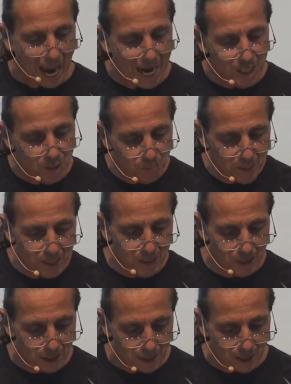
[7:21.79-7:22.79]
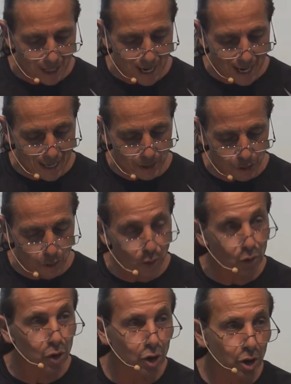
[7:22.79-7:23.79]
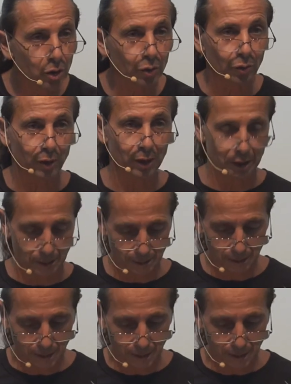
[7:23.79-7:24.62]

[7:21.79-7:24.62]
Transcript: I speak as to children.